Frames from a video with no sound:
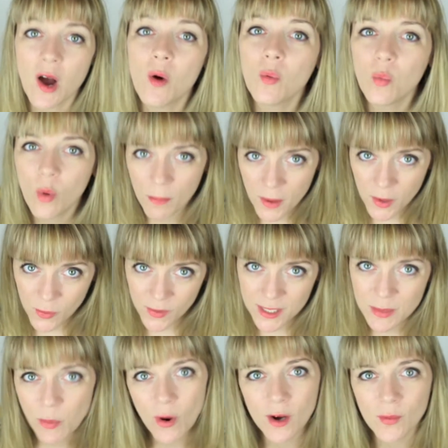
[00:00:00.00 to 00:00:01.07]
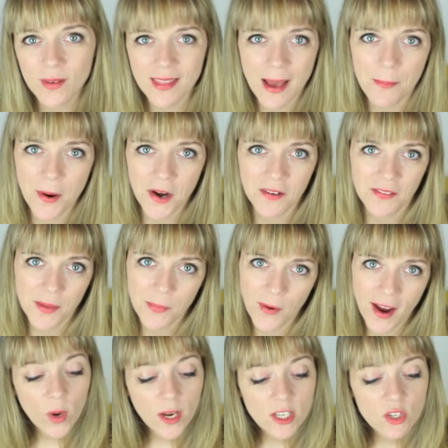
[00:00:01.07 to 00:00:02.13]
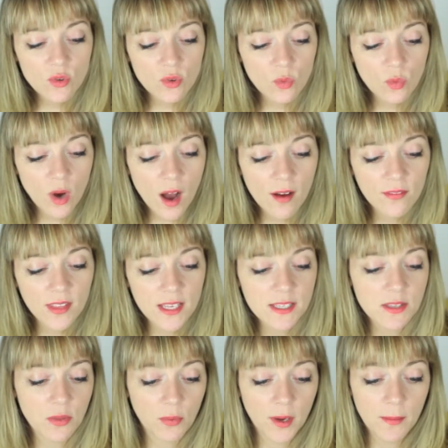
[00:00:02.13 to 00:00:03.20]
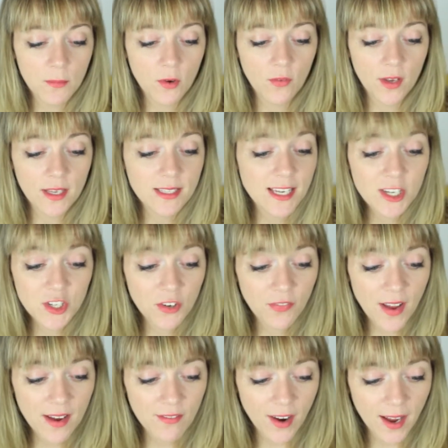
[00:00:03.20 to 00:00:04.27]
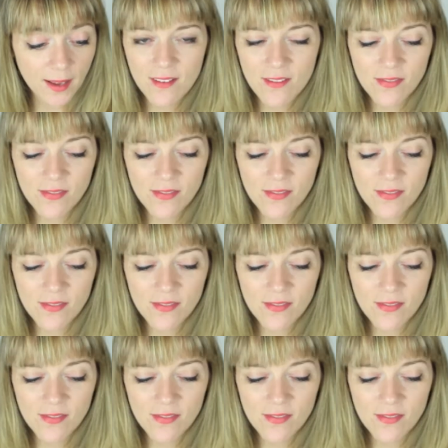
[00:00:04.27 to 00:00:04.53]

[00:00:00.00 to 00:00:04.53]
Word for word: A woman was born with that part of the brain. Which of these three movies is your favorite?